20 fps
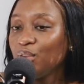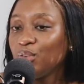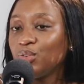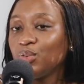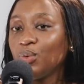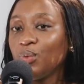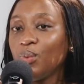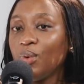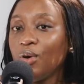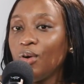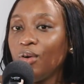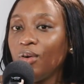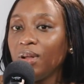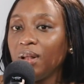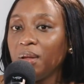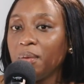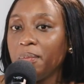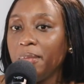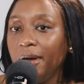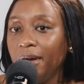So we're
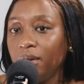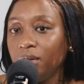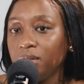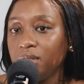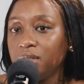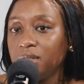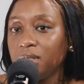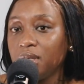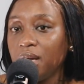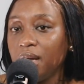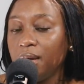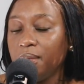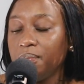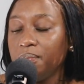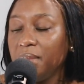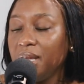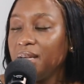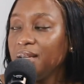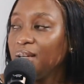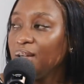all about
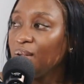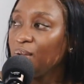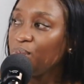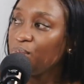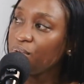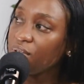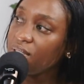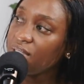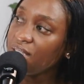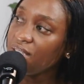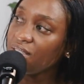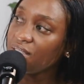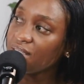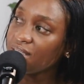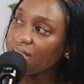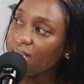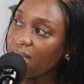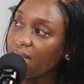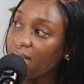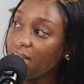medical
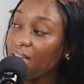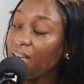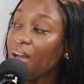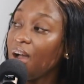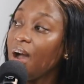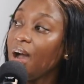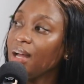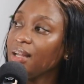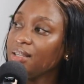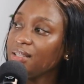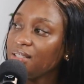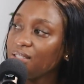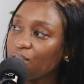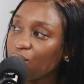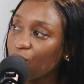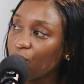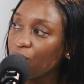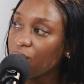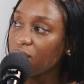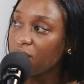procedures that enhance
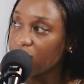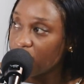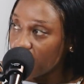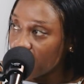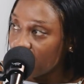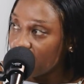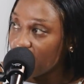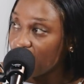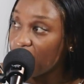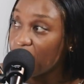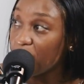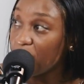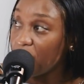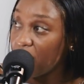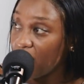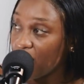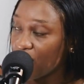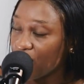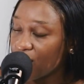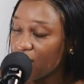your cosmetic
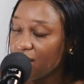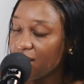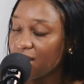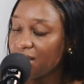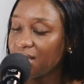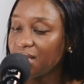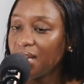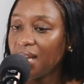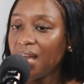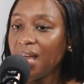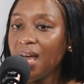appearance.